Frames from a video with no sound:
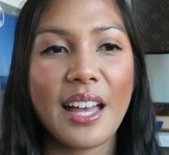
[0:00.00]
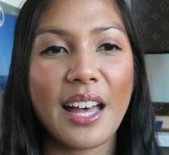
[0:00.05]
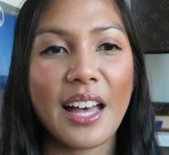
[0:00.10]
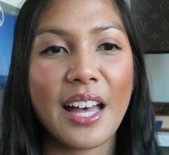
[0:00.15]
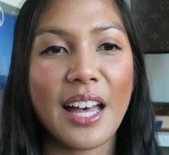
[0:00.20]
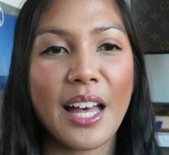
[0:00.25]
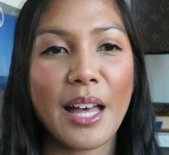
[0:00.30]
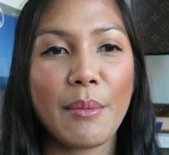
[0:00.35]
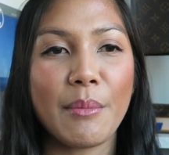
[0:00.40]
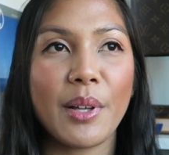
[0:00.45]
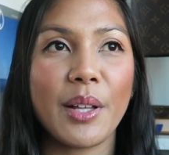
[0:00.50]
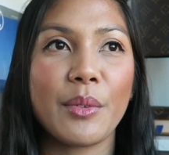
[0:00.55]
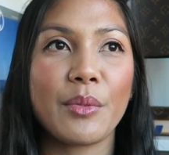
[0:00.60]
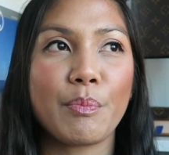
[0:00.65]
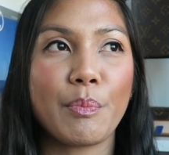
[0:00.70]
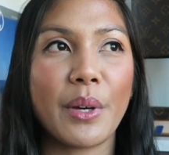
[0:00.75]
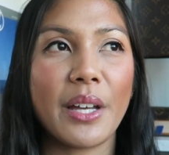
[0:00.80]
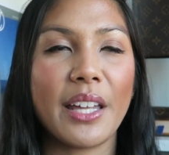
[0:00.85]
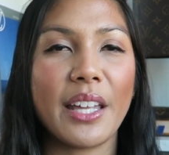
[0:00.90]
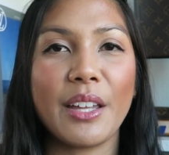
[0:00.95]

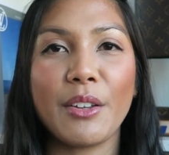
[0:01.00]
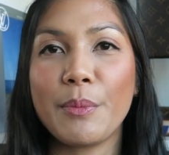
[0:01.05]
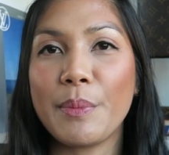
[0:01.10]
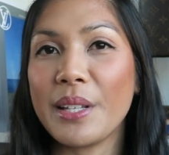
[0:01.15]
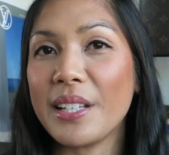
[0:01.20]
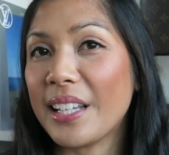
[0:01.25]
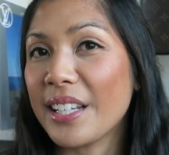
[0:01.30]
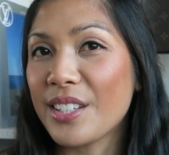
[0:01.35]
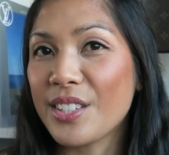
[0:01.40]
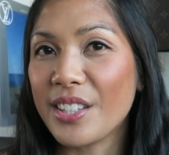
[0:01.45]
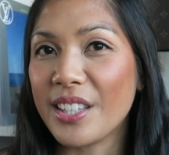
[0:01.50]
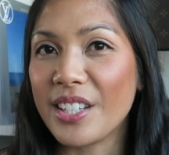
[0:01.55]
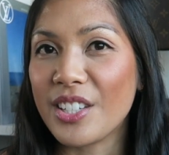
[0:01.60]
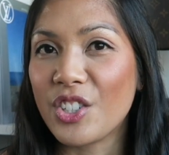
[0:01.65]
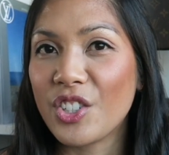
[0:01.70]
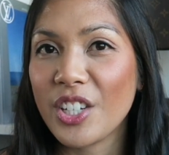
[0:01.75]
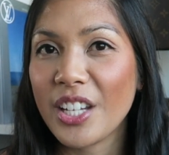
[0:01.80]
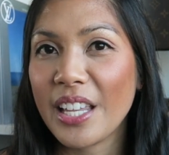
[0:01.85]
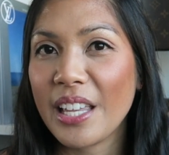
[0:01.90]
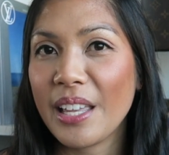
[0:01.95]
but it would be like to the
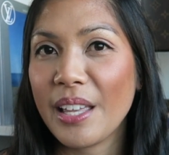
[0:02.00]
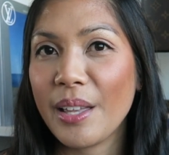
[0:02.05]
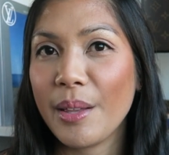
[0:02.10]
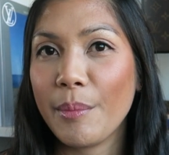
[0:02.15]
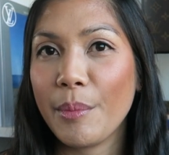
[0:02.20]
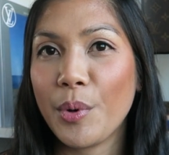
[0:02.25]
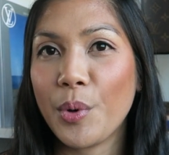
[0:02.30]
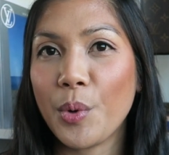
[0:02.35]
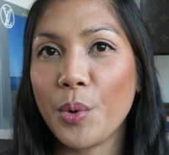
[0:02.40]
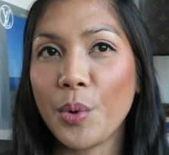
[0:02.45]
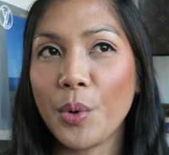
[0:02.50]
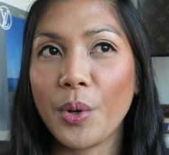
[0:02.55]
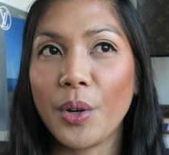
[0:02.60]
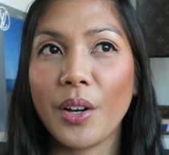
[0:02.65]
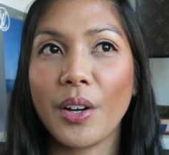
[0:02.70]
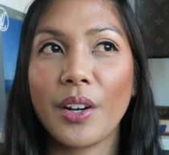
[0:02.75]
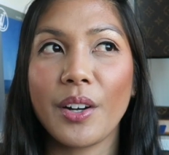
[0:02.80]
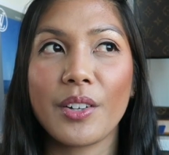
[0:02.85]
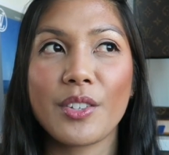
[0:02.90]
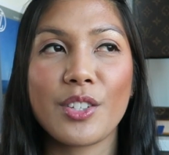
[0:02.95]
gym
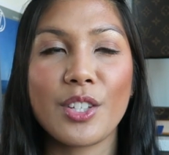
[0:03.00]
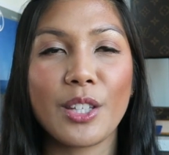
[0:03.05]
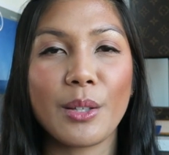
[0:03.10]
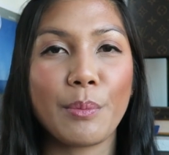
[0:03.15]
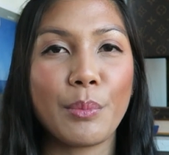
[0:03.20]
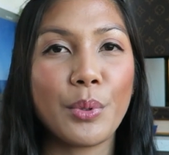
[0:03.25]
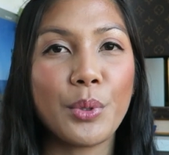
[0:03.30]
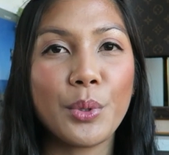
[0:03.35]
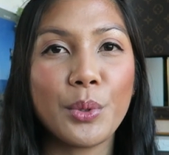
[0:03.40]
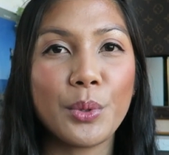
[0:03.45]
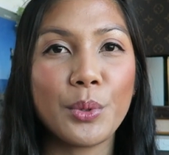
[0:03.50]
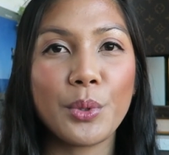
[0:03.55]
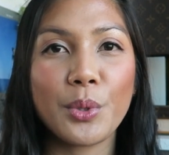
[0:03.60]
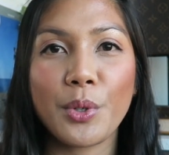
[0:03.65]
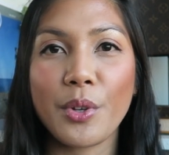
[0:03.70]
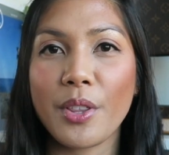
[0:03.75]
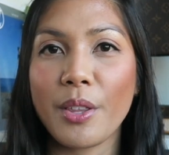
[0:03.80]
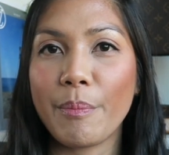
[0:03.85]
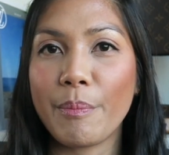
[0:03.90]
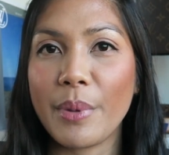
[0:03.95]
or to the pool
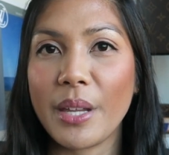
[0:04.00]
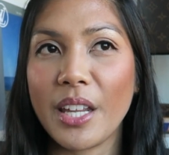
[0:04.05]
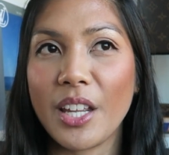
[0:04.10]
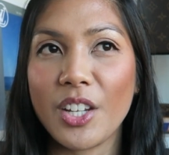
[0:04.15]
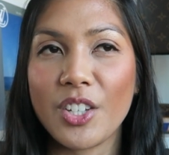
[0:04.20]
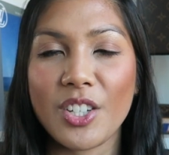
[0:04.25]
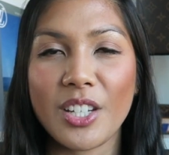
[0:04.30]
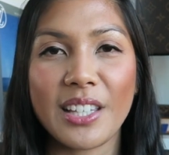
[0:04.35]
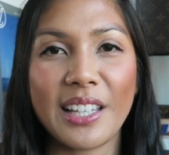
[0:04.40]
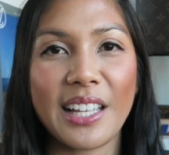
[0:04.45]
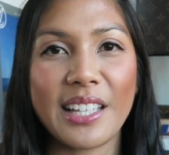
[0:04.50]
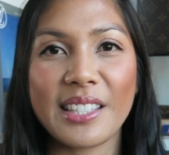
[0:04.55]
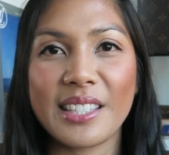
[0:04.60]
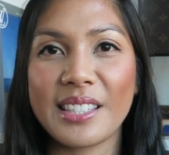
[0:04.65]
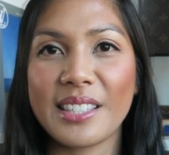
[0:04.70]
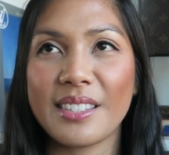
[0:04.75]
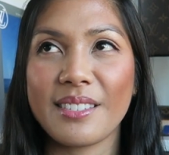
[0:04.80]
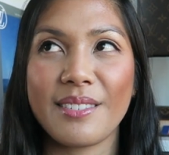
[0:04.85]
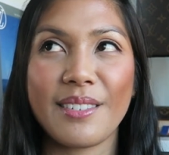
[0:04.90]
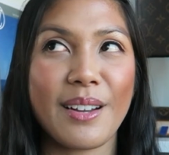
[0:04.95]
or the beach,
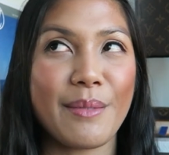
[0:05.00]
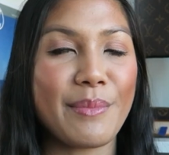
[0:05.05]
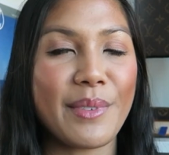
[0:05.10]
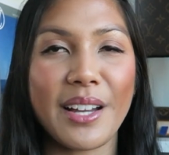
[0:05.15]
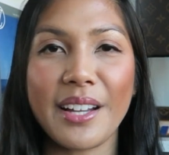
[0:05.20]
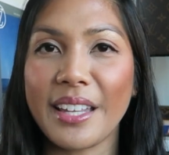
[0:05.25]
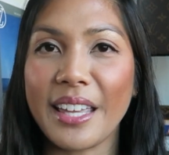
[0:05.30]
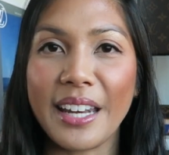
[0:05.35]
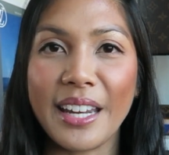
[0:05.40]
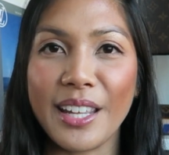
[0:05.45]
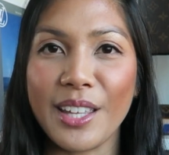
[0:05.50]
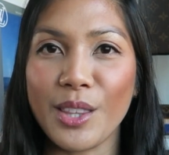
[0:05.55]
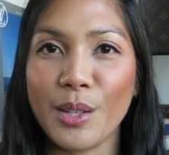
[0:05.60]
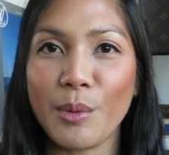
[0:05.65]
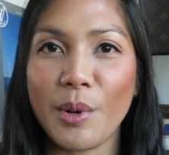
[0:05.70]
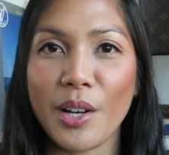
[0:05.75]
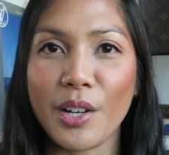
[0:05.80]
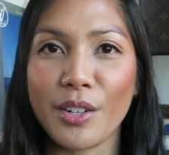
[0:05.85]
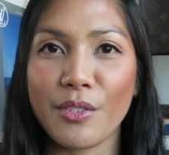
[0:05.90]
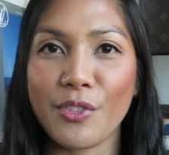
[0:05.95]
unless I'm not getting in the
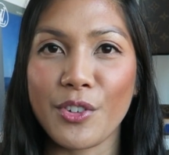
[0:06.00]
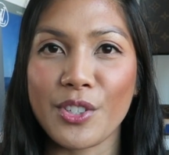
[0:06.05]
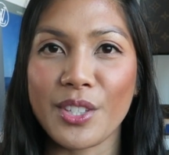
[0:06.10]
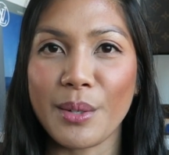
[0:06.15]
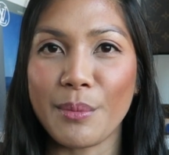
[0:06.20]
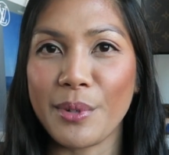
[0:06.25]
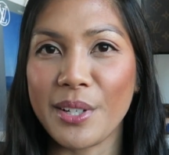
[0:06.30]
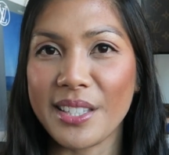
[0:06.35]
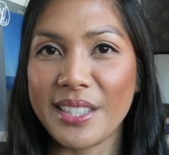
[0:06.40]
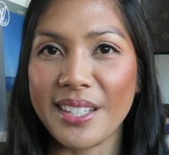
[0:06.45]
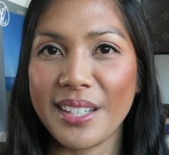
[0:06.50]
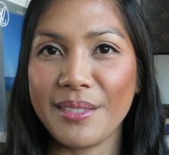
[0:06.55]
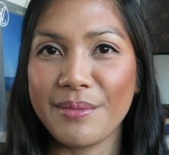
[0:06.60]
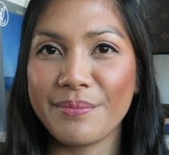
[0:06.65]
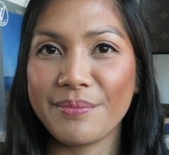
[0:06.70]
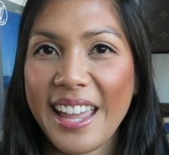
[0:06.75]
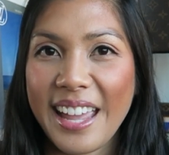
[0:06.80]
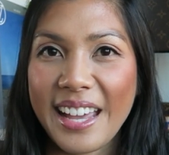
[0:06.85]
water for some reason.